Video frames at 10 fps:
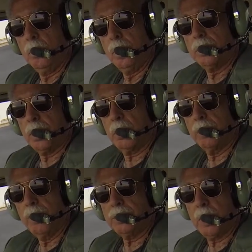Is that a
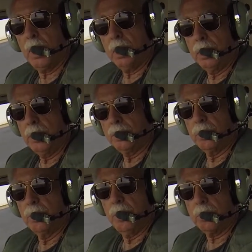fisheye lens, or
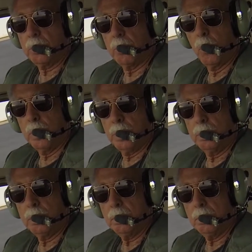do you have to point it?